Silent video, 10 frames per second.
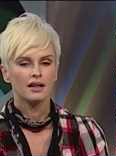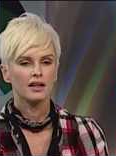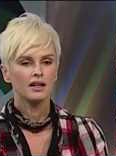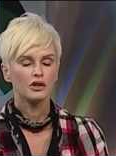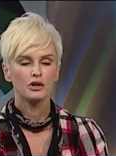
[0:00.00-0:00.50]

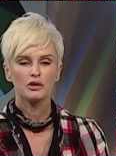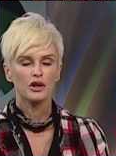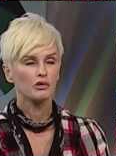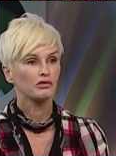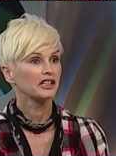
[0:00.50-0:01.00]
Oh,
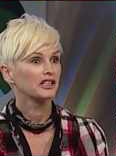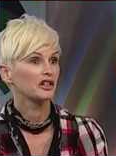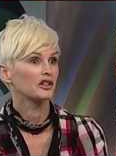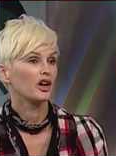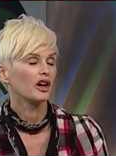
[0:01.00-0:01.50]
I really
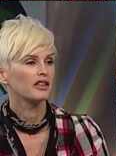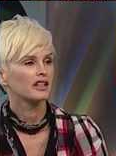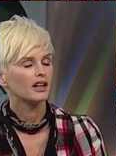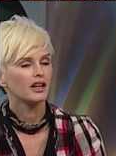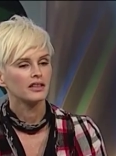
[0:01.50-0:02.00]
don't know. I
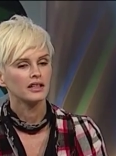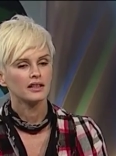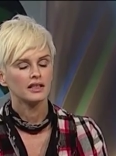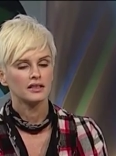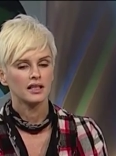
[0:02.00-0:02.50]
think I think
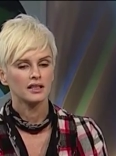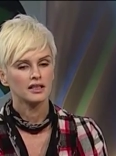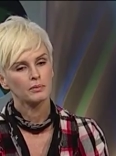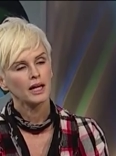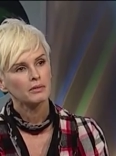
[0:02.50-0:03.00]
that uh,
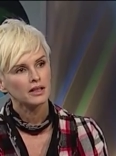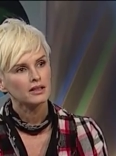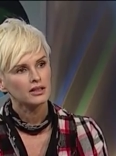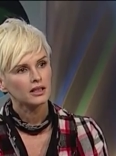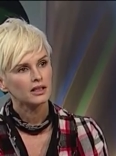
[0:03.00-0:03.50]
yes, maybe
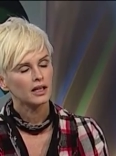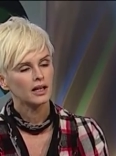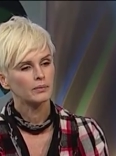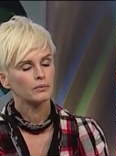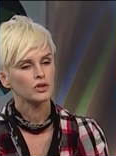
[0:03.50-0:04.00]
she mm.
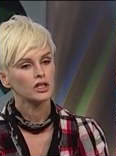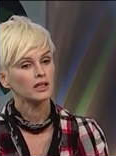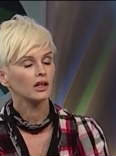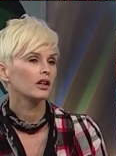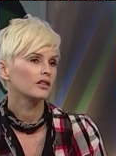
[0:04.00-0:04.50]
um, she
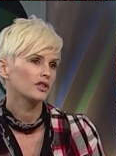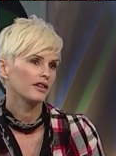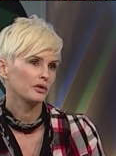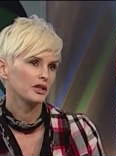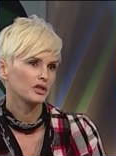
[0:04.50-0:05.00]
did a lot of
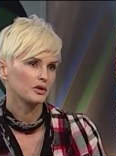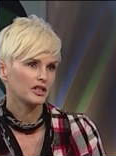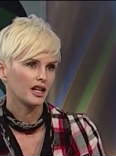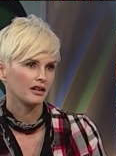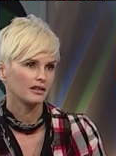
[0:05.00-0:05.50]
travelling when she
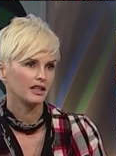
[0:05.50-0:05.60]
was young.